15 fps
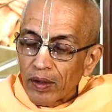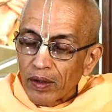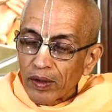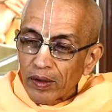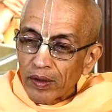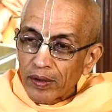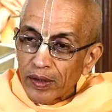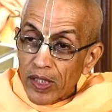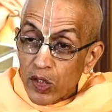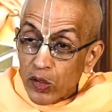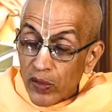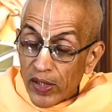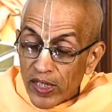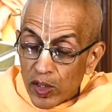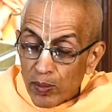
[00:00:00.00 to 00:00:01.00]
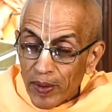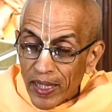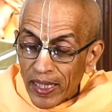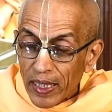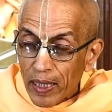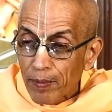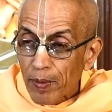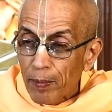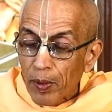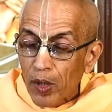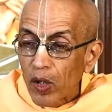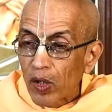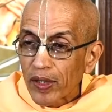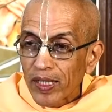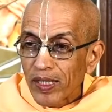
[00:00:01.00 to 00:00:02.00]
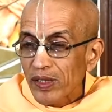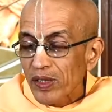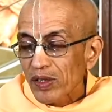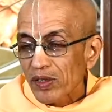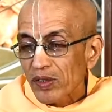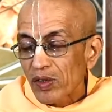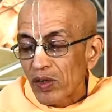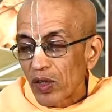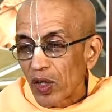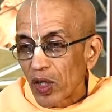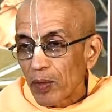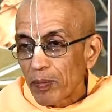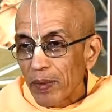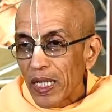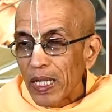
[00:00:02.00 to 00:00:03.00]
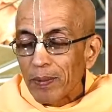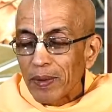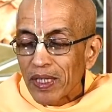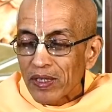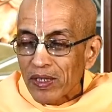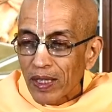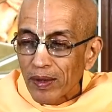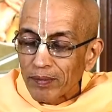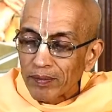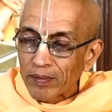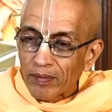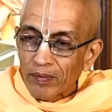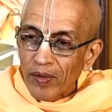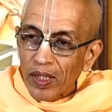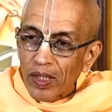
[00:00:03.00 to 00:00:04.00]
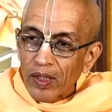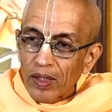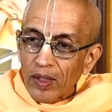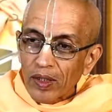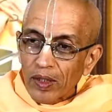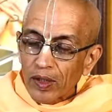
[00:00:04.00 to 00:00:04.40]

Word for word: uh, distress may come upon us, or maybe some